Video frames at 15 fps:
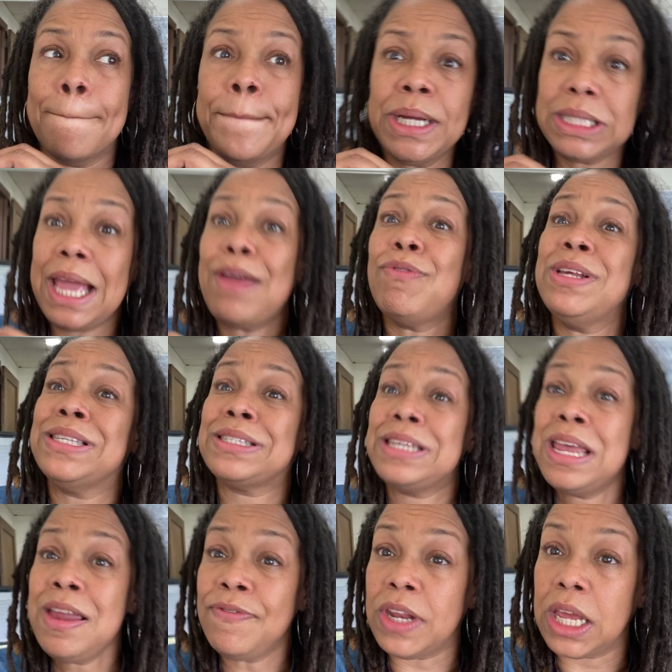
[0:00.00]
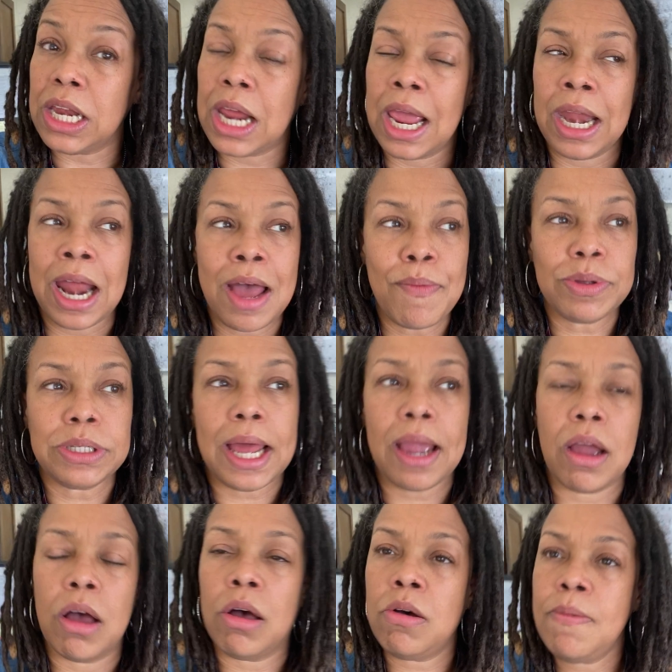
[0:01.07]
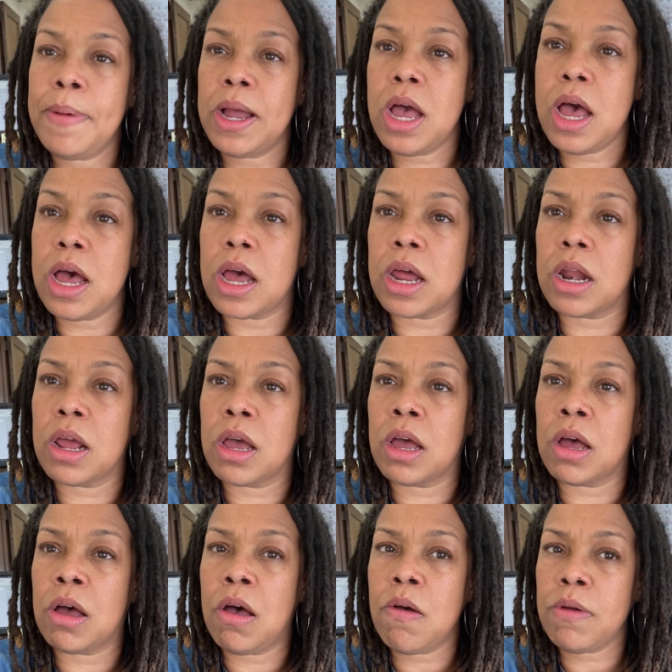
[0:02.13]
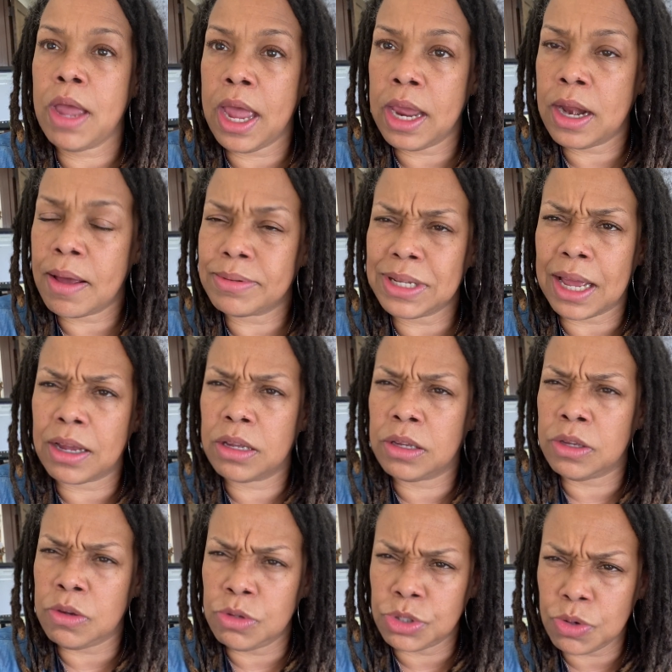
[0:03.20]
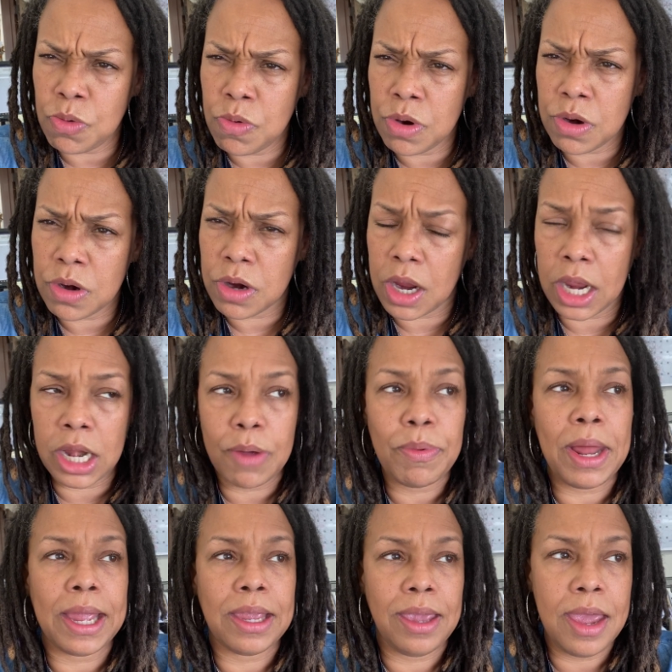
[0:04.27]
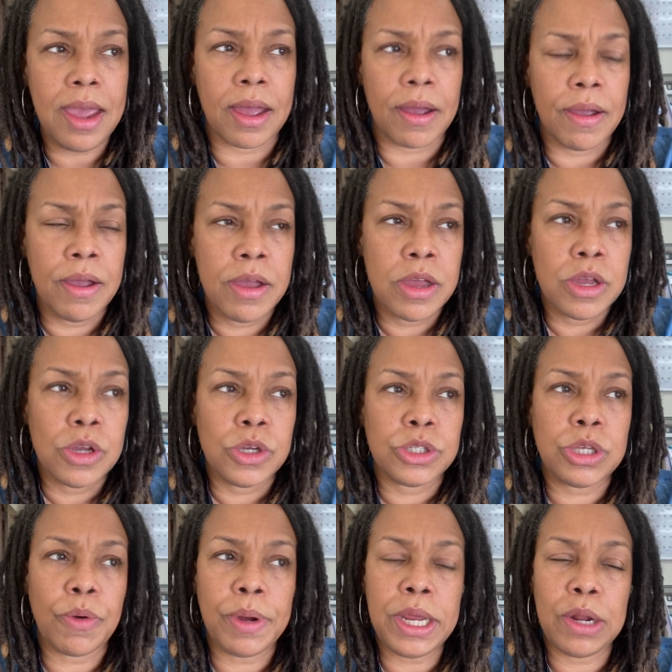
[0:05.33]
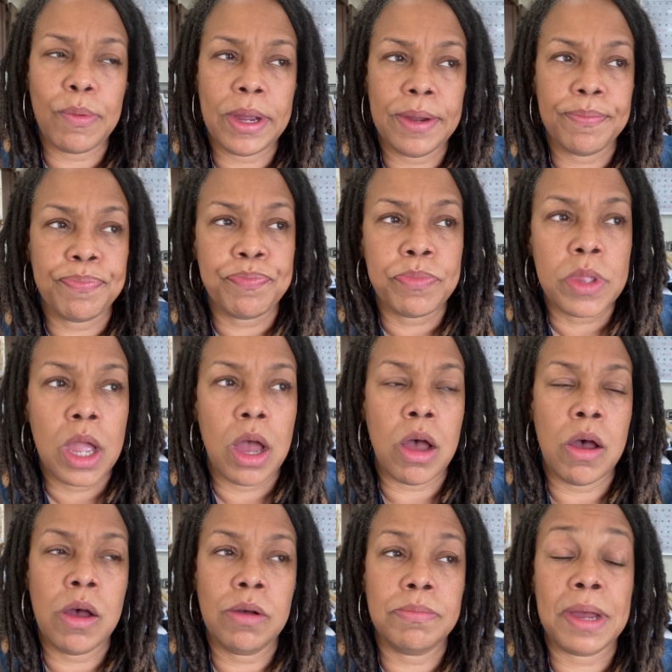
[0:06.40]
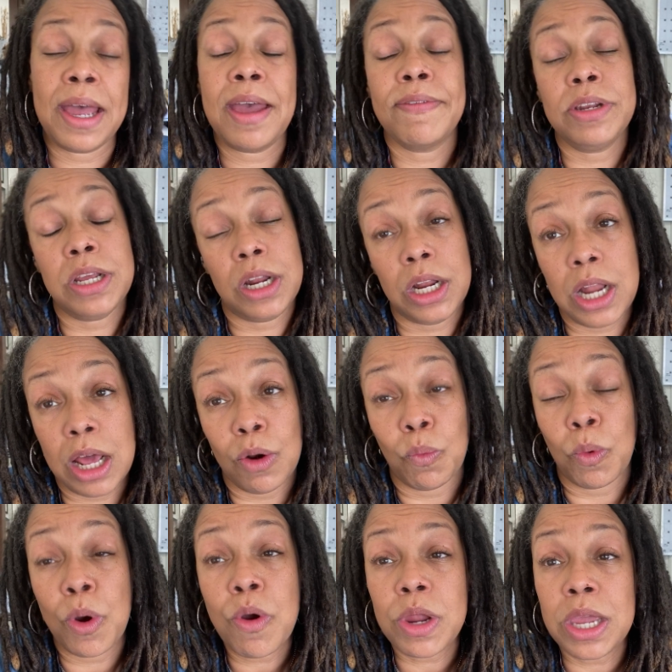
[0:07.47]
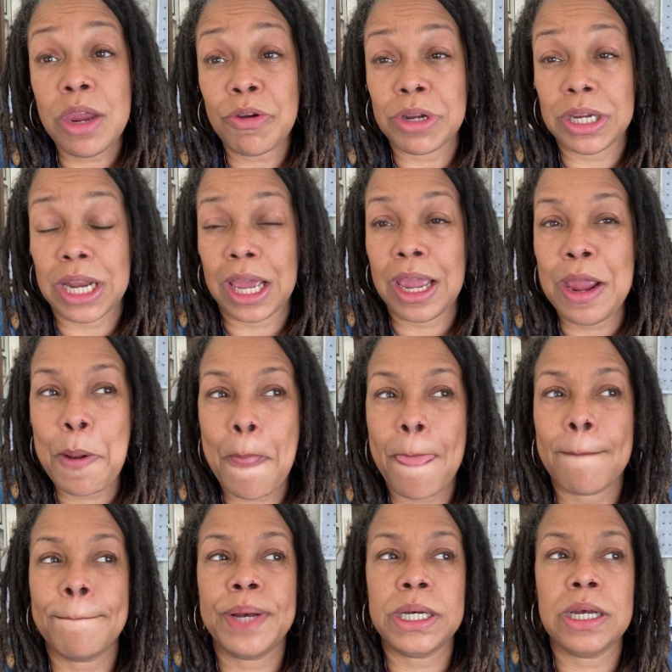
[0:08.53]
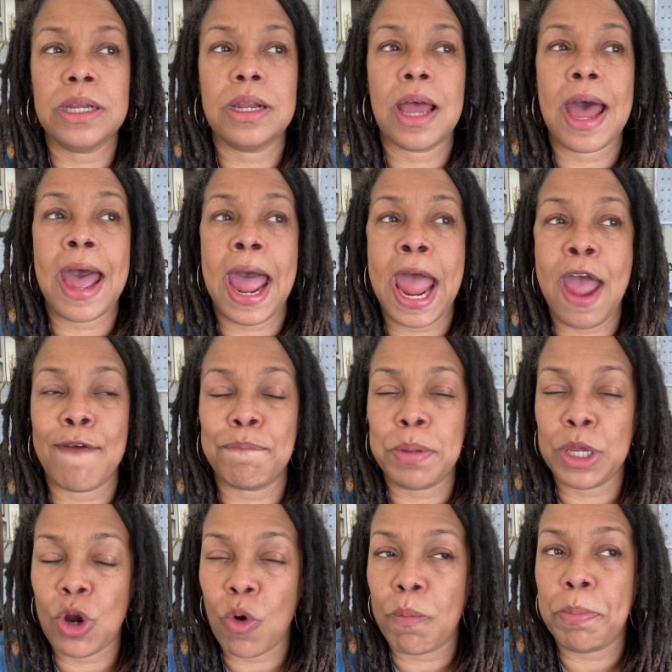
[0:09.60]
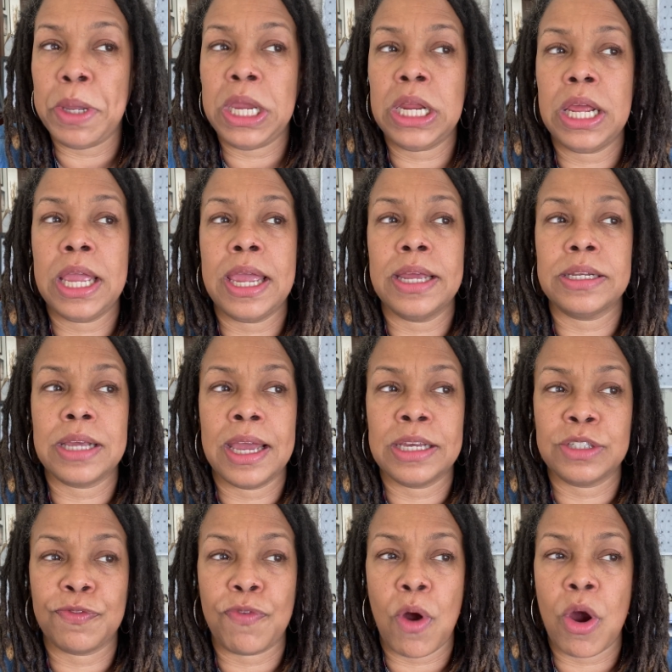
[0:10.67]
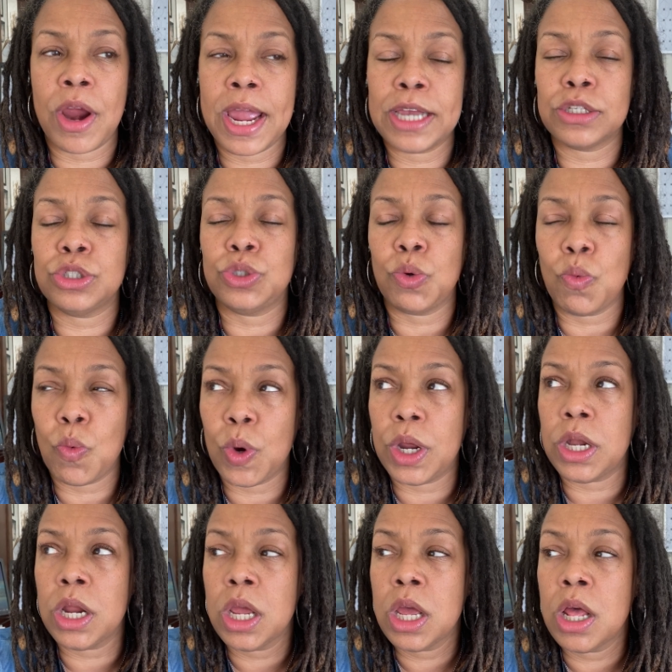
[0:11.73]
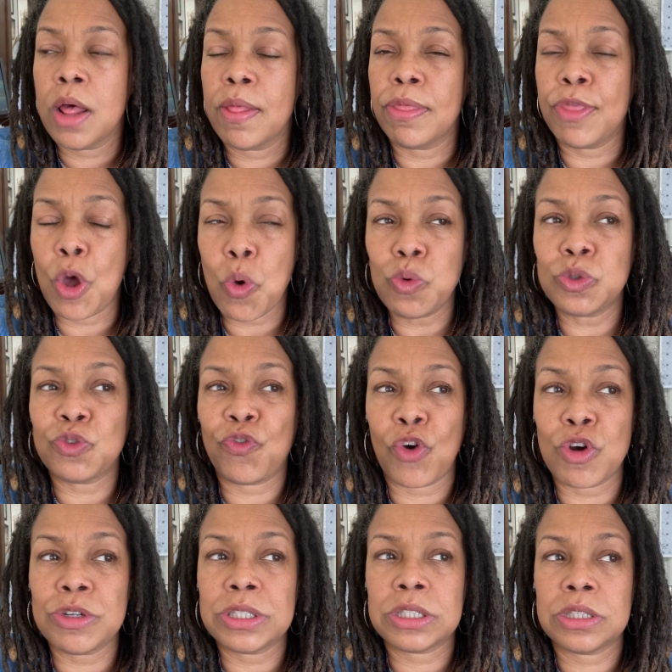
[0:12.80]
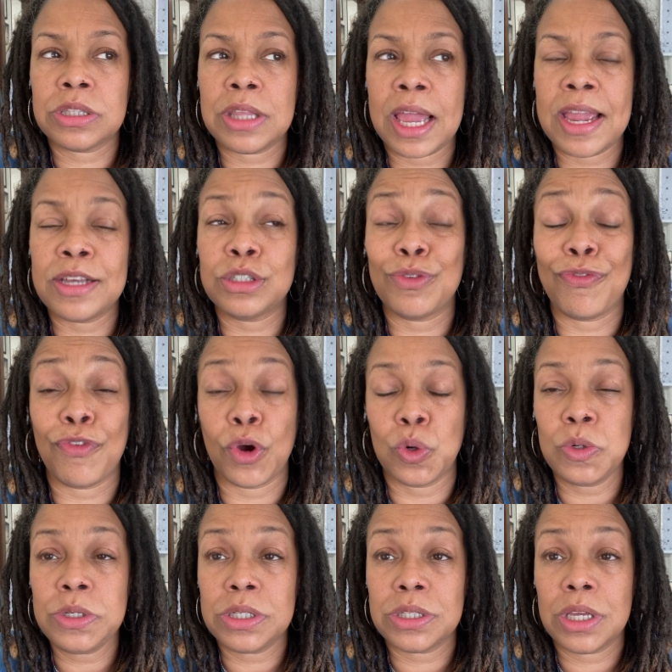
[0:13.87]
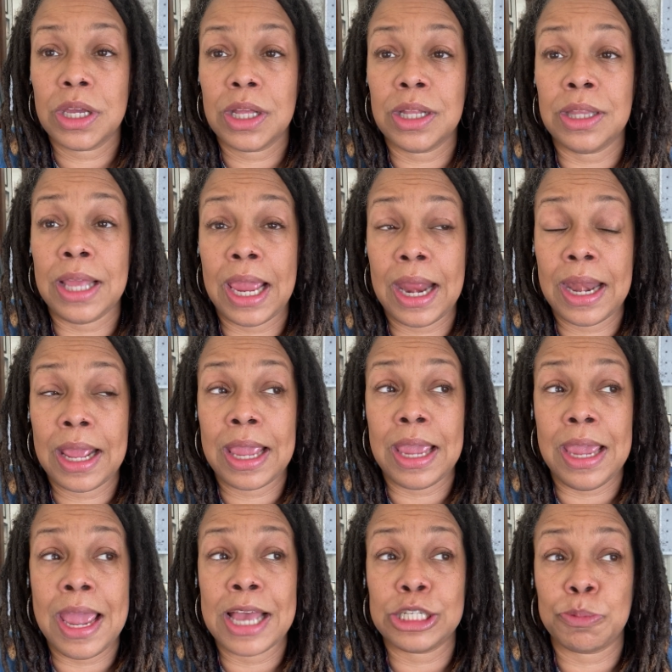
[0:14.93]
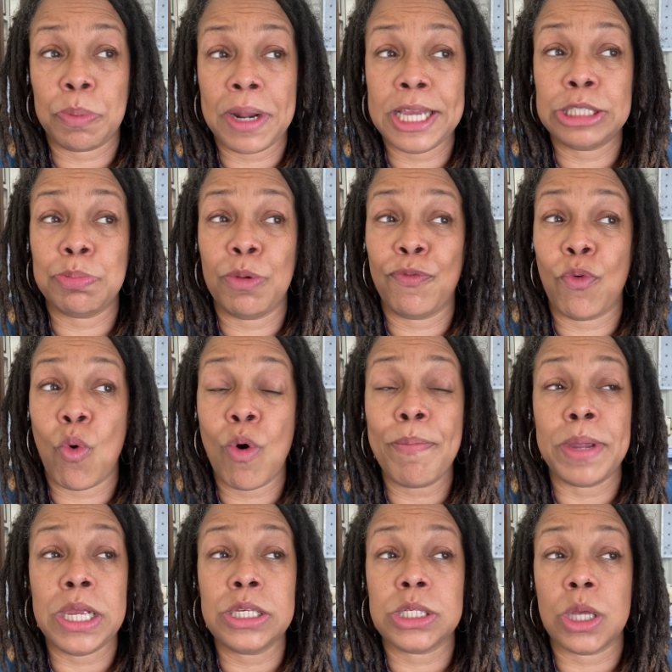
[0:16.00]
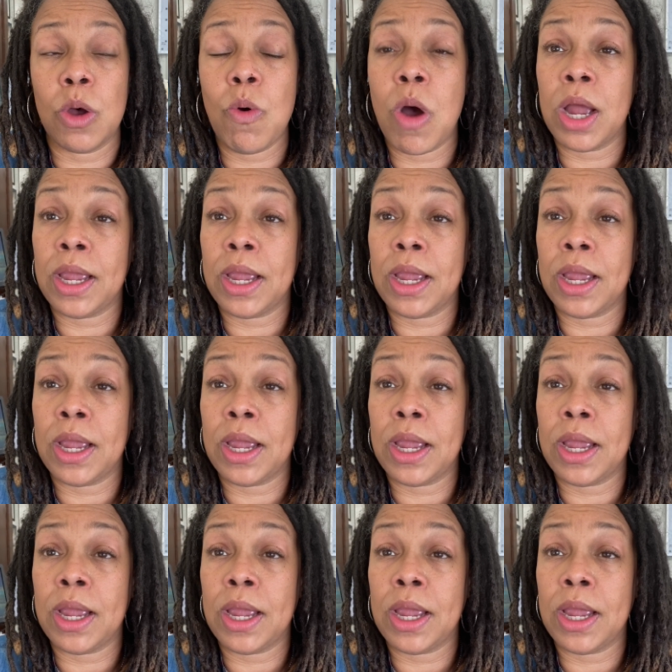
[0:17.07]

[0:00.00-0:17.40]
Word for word: But they received it. And I was like, oh my God, okay. And I was like, you sure? And they were like, yeah. So anyway, um, I haven't done a lot of work here today, but I have been obedient as far as doing those first things first that he has placed before me. So